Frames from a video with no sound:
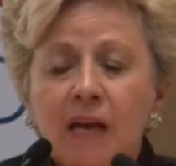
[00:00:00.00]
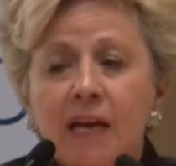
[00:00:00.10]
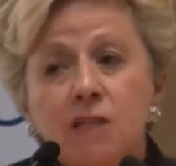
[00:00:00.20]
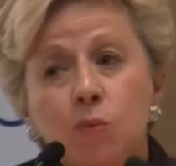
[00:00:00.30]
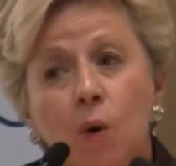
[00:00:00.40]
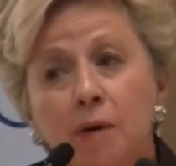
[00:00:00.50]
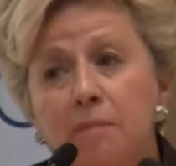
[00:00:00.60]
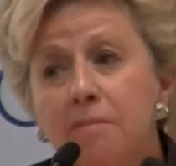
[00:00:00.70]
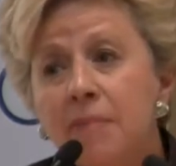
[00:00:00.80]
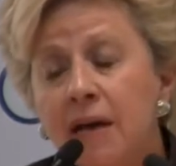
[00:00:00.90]
He has
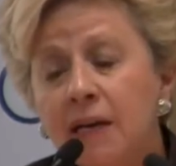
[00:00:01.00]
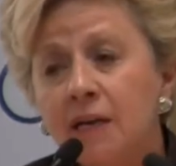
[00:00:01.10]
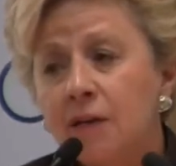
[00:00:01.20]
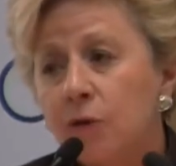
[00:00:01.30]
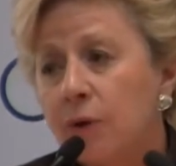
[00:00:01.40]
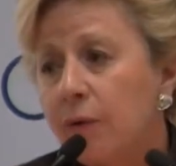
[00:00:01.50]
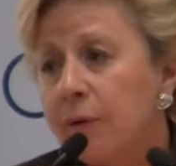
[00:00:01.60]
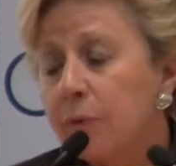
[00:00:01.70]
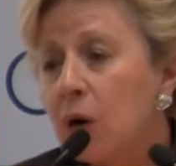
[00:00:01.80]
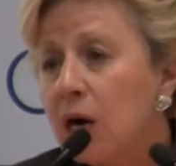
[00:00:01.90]
won many literary
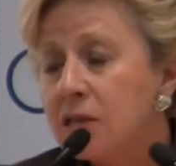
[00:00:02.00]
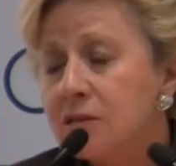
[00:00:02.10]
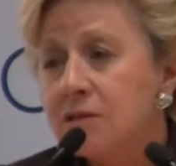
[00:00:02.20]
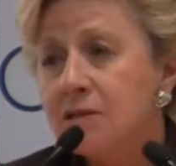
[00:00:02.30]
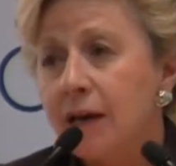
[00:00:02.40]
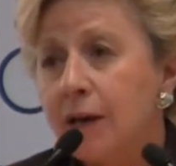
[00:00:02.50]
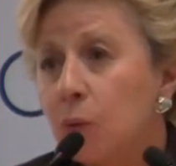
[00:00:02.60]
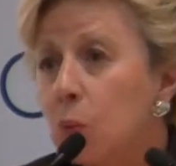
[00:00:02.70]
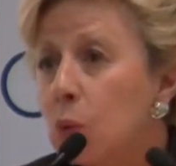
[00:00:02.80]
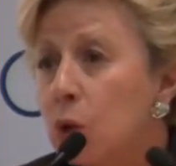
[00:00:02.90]
prizes and
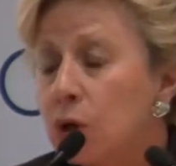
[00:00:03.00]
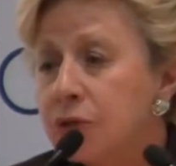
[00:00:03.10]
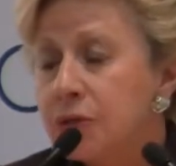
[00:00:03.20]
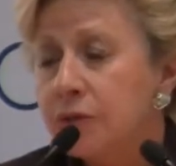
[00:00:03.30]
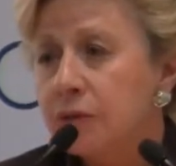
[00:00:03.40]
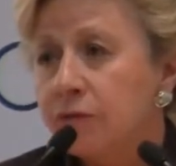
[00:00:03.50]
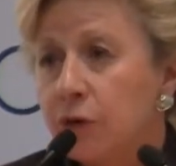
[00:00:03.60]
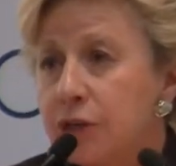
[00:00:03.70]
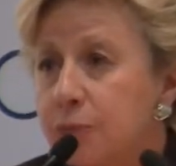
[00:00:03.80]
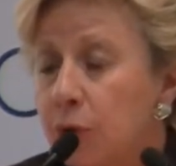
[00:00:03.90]
awards for
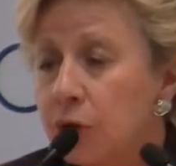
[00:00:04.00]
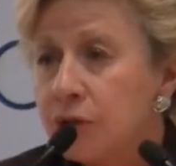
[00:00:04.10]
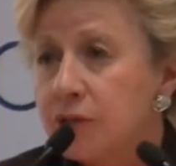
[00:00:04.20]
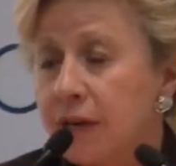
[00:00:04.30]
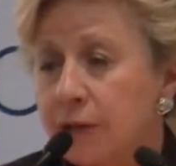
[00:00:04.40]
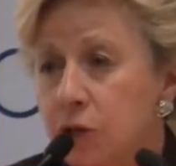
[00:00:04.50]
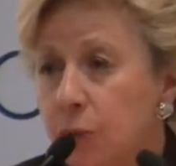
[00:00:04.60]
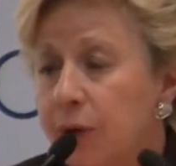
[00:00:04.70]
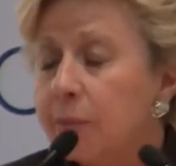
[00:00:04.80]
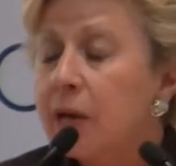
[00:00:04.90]
his books and
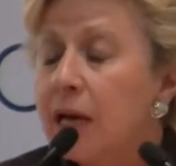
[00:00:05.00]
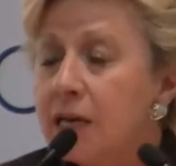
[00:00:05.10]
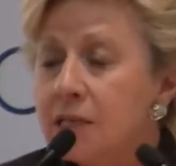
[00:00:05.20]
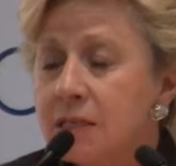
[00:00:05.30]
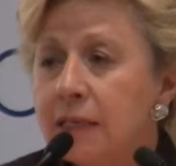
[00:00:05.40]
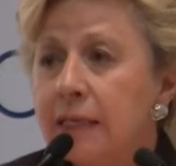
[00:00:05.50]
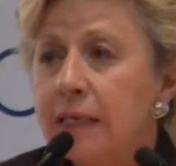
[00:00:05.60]
screenplays,